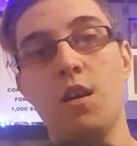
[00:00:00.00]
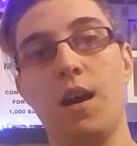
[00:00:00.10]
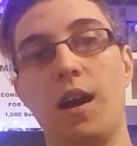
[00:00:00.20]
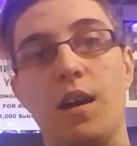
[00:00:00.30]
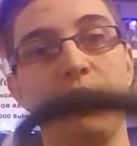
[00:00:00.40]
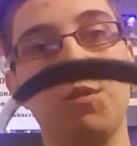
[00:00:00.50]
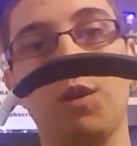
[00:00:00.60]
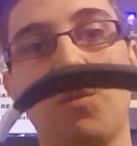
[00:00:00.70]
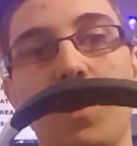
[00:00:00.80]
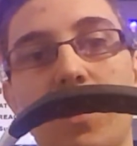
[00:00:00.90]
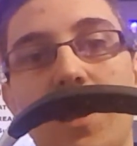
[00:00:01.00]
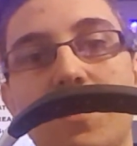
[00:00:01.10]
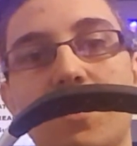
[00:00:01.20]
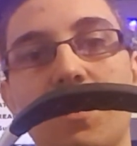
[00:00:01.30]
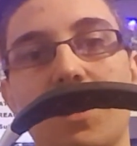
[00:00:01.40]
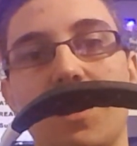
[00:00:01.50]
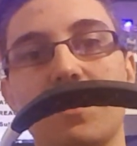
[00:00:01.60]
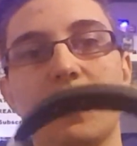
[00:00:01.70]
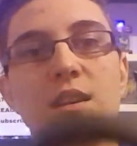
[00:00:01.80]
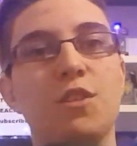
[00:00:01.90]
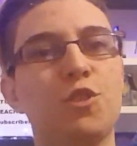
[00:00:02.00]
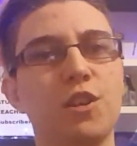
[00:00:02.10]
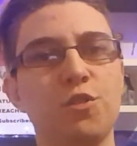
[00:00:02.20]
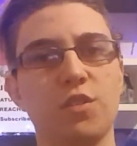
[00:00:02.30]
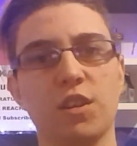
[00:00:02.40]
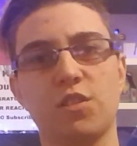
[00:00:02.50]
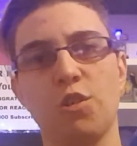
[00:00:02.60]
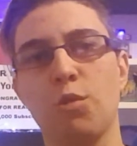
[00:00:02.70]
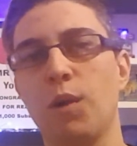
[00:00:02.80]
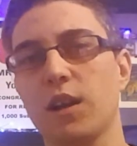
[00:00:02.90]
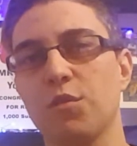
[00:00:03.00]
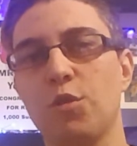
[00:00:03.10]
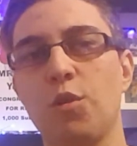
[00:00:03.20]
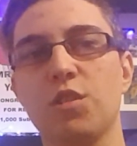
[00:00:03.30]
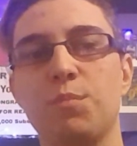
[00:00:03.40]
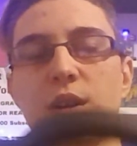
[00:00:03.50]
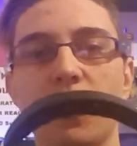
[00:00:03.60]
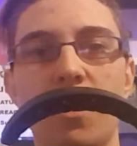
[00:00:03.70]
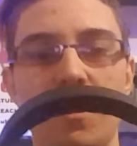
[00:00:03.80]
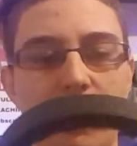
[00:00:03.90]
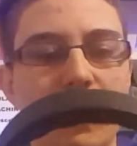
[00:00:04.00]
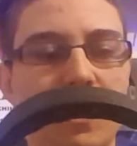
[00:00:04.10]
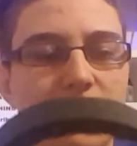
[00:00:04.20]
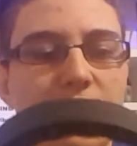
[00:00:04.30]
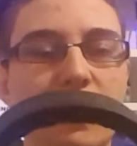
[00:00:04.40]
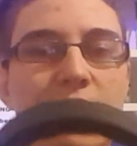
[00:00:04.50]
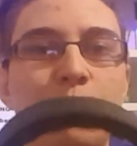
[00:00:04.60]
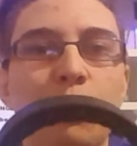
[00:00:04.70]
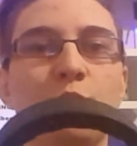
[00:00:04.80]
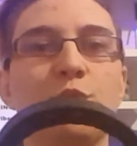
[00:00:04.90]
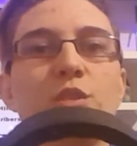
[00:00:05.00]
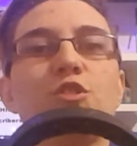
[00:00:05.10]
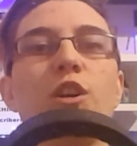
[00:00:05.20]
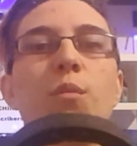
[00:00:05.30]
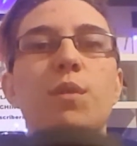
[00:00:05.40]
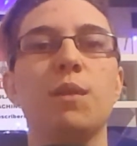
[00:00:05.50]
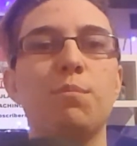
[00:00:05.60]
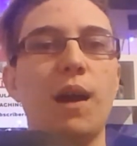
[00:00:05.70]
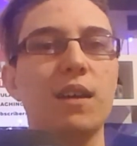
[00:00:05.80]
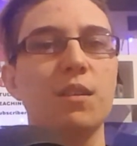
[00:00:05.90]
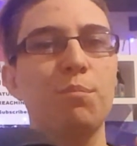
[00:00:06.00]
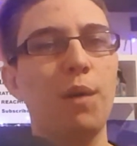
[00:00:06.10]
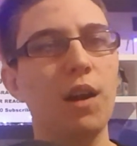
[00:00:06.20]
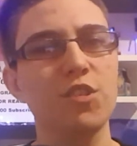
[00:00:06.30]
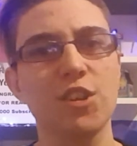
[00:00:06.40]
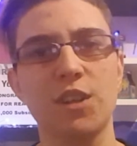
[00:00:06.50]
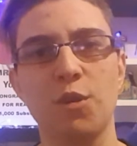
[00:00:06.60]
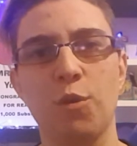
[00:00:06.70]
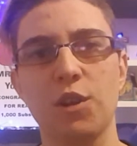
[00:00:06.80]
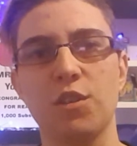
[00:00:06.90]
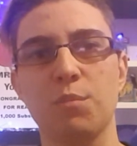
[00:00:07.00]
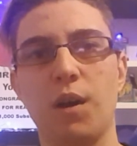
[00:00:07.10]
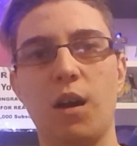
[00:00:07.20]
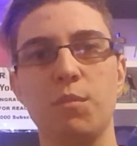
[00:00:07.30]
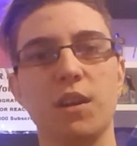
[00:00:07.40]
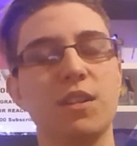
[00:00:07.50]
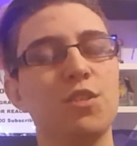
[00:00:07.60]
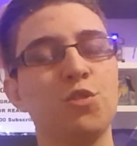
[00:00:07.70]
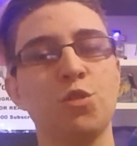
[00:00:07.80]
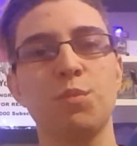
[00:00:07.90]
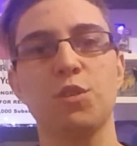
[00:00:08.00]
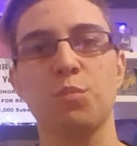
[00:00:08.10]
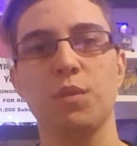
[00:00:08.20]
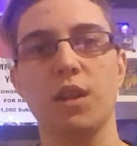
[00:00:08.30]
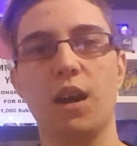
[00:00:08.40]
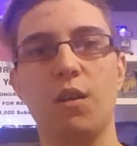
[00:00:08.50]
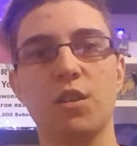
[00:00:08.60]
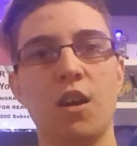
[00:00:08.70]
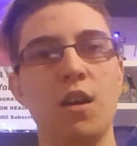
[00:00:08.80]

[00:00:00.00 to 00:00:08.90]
If you want to wear the headset, like I said, you can use an external mic, of course, but like I said, this will do the job. It packs a punch in the audio department. It's super duper loud.